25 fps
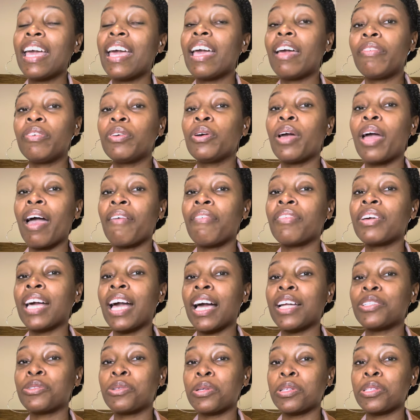If you haven't
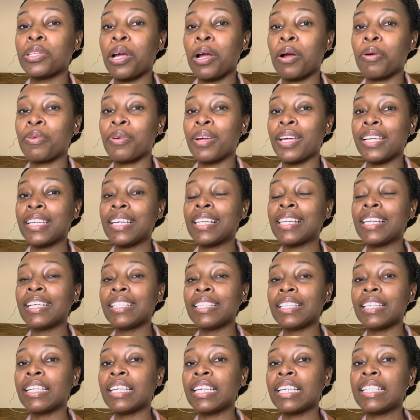got yours already,
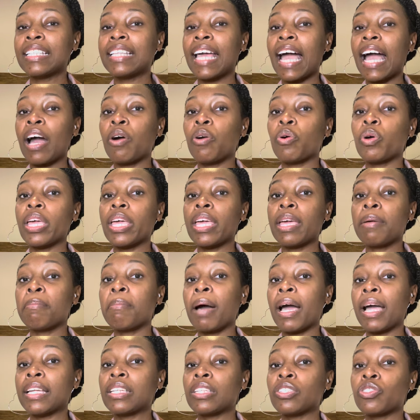click the link down in
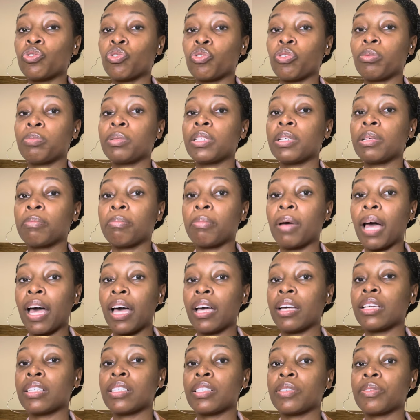my description
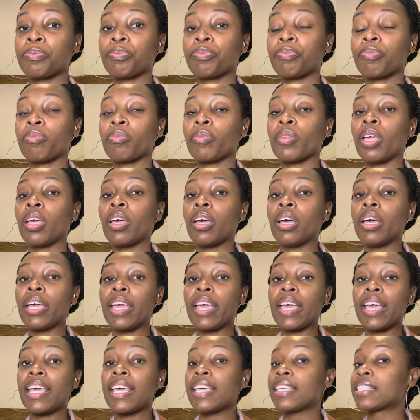box.
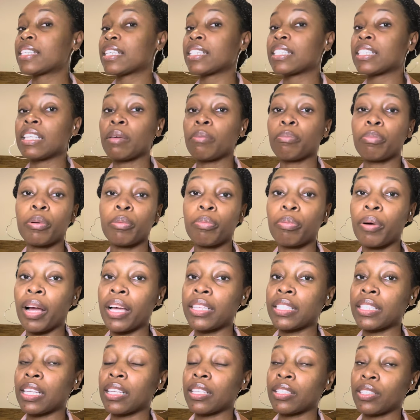It's a simple
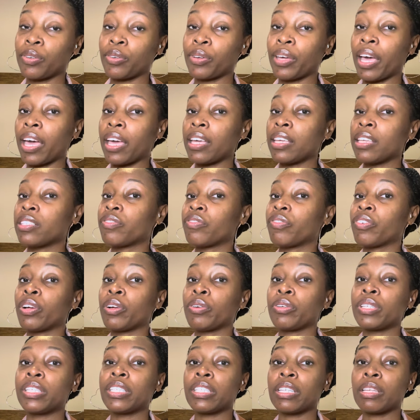process, okay? It's
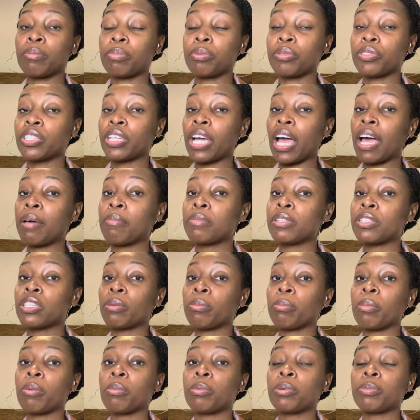very simple. Chime is
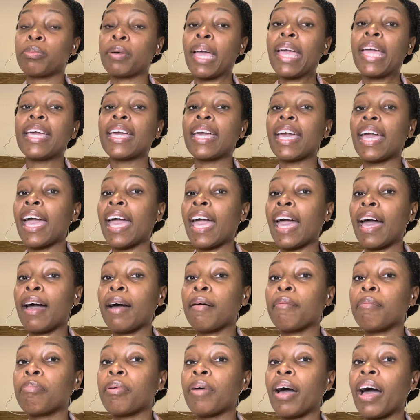the mobile banking
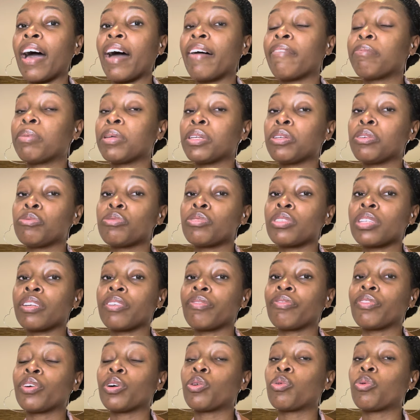app. I've been using
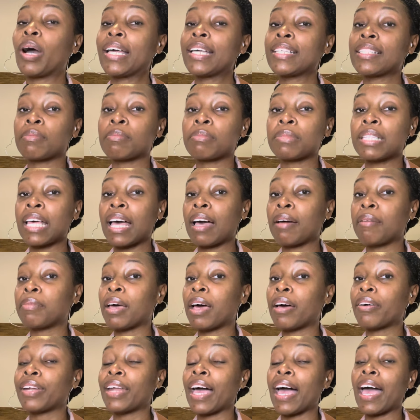it for quite some time
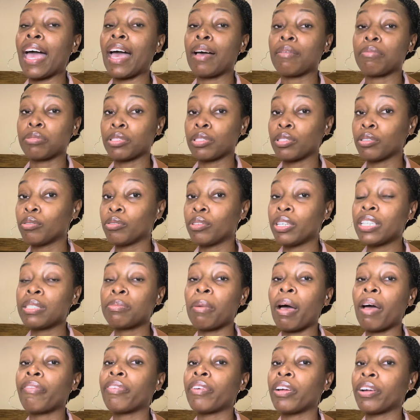now. Not absolute. It's
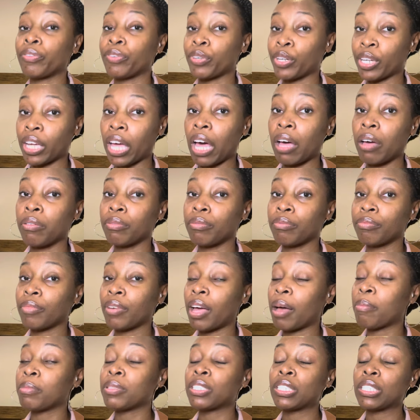my favorite account.
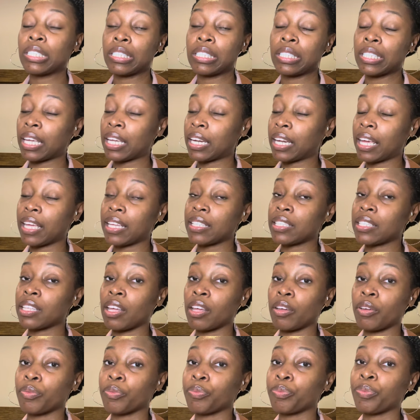I'm going to just say that.
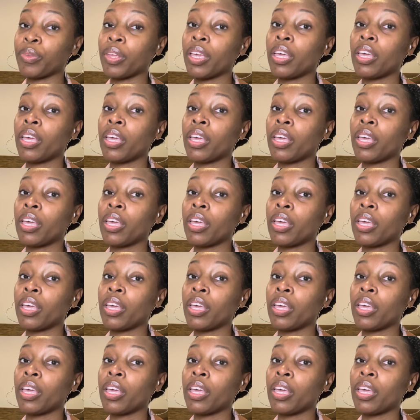So